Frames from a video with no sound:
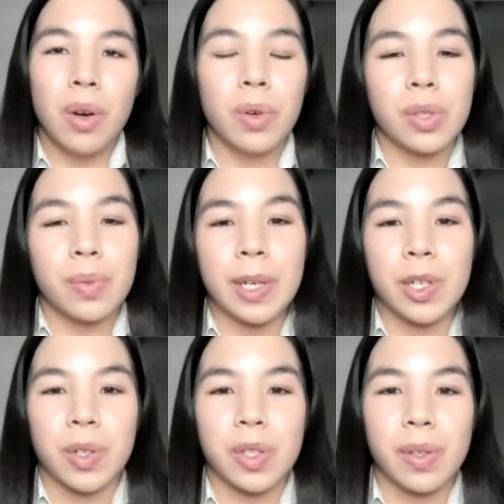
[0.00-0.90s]
or
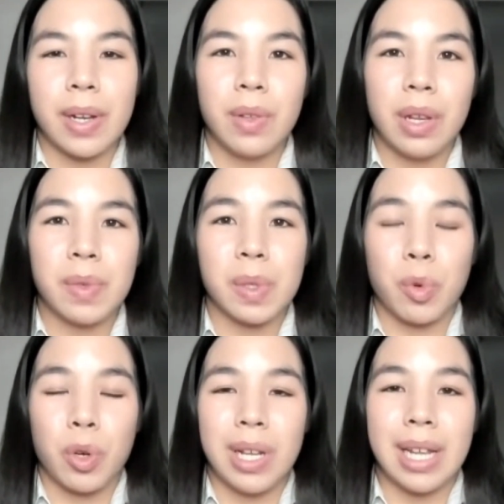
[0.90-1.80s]
sweatshirts. So I knew that it was a
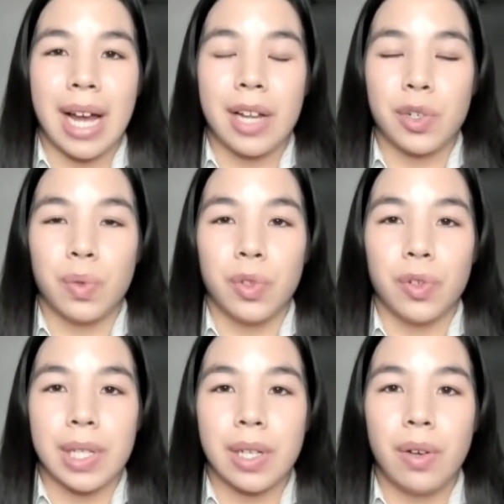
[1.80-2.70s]
pretty casual
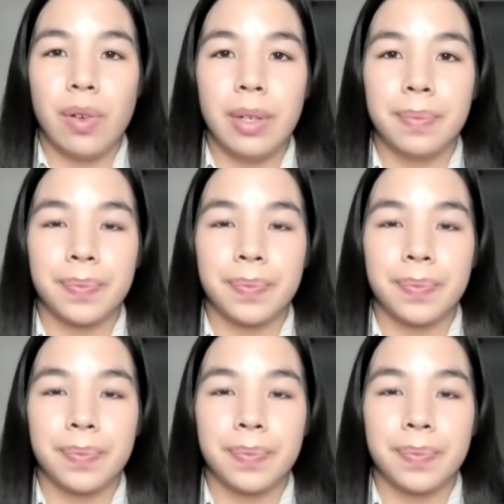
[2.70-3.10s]
dress code.